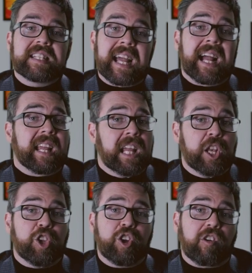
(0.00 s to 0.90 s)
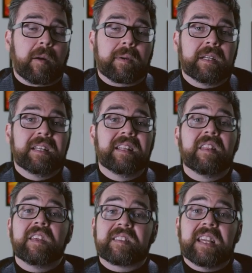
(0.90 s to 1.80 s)
attack in Europe.
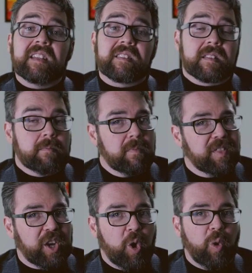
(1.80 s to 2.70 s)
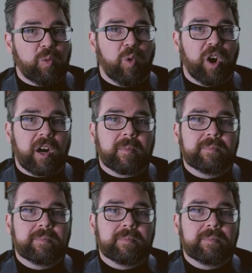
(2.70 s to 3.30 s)
This is the Cold War.